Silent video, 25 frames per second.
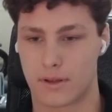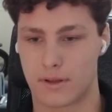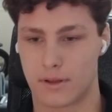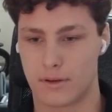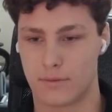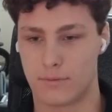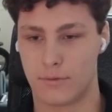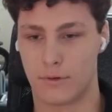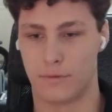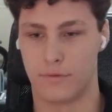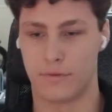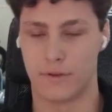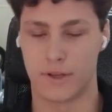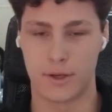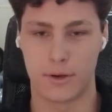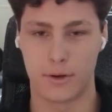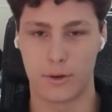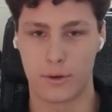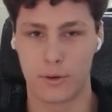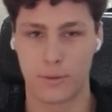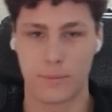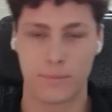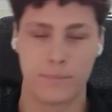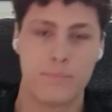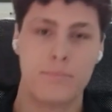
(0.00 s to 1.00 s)

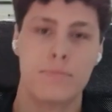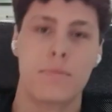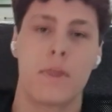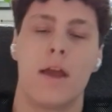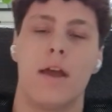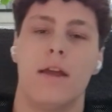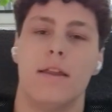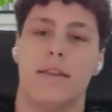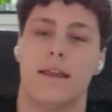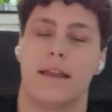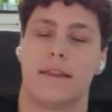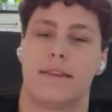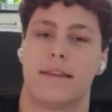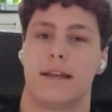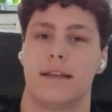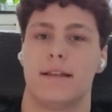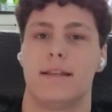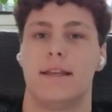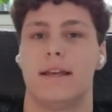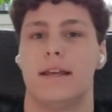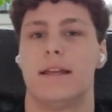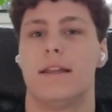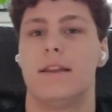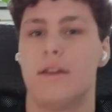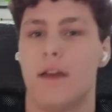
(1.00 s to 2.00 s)
reveal that they
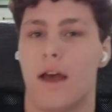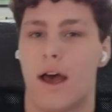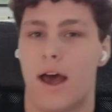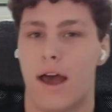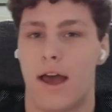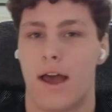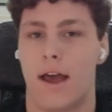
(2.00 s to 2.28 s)
did.